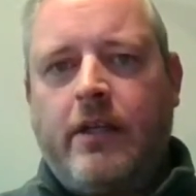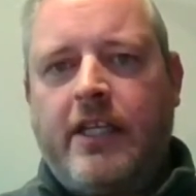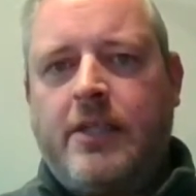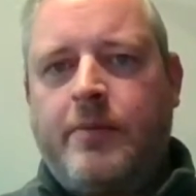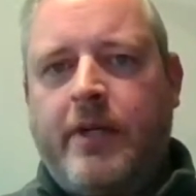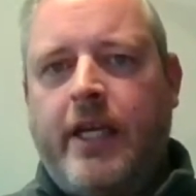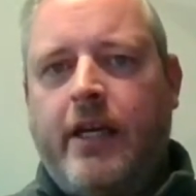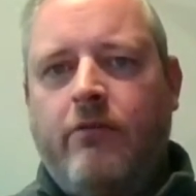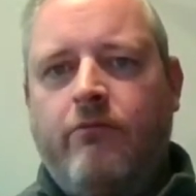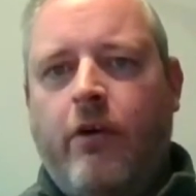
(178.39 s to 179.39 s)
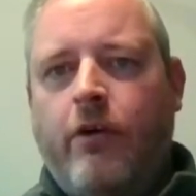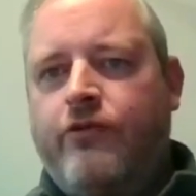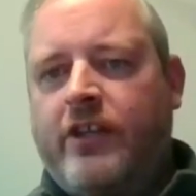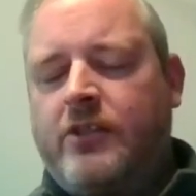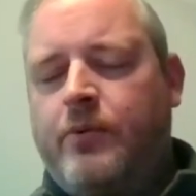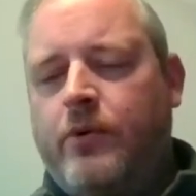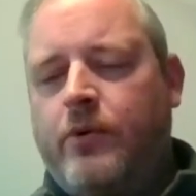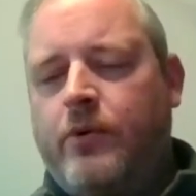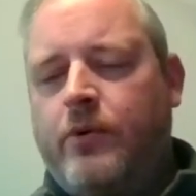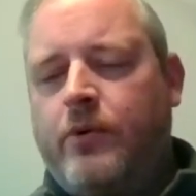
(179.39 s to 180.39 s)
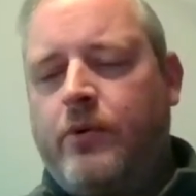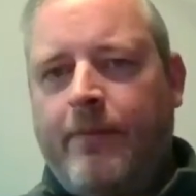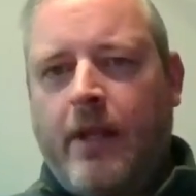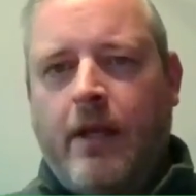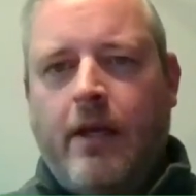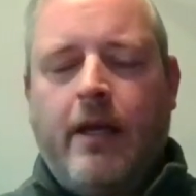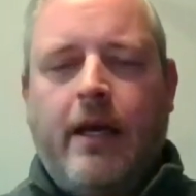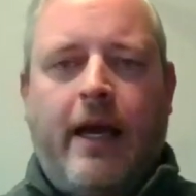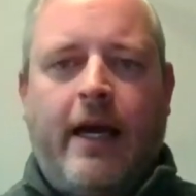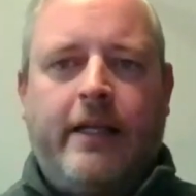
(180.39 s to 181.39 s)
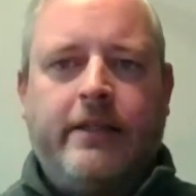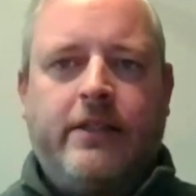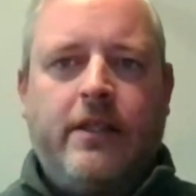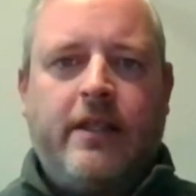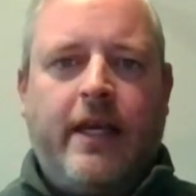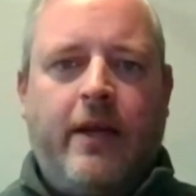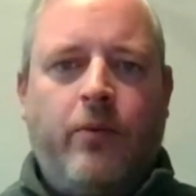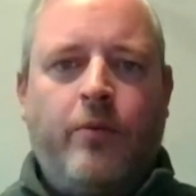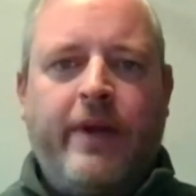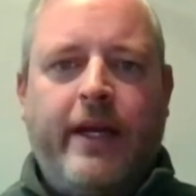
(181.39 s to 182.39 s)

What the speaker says: need to be road transported, and they will